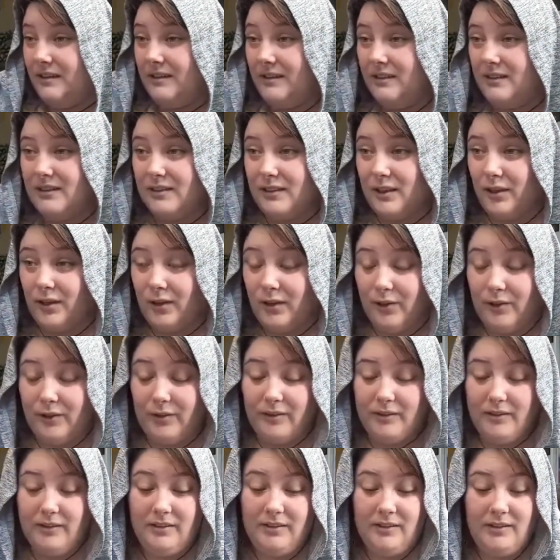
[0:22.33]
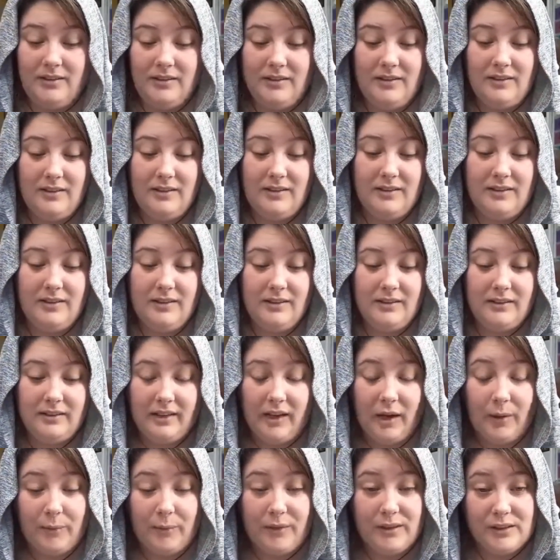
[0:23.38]
So
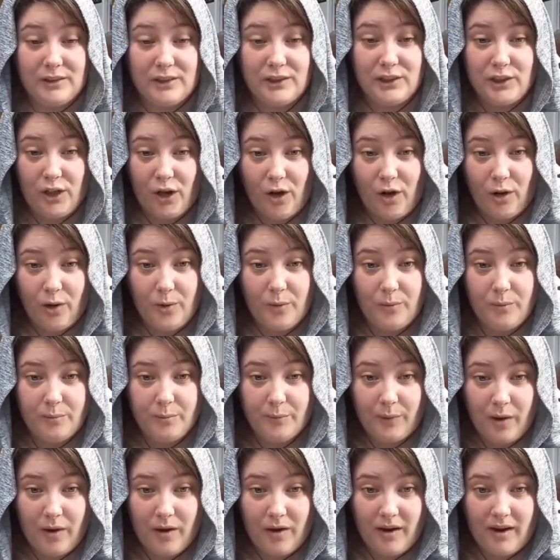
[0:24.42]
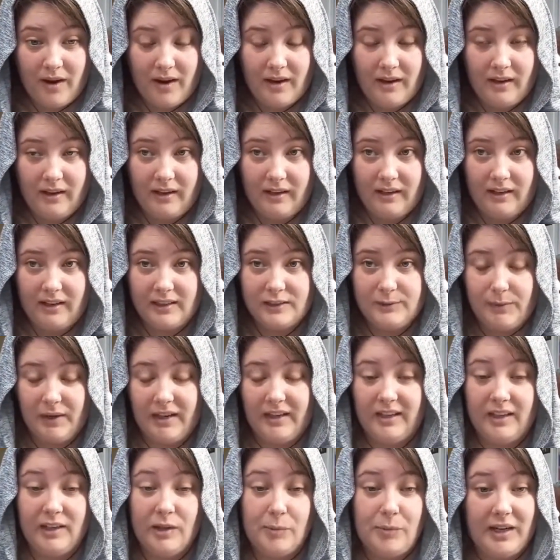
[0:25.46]
yeah, I'm going to start by
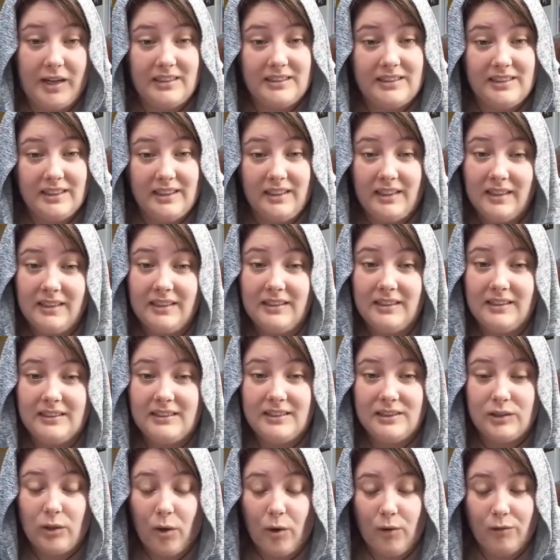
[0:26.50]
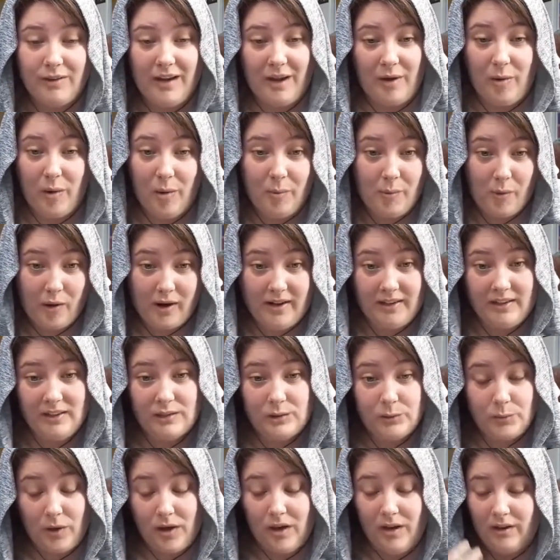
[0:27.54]
explaining the basics of how our
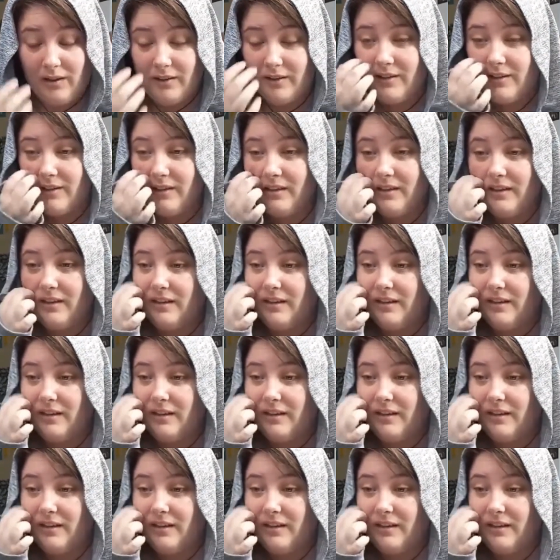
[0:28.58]
brains work.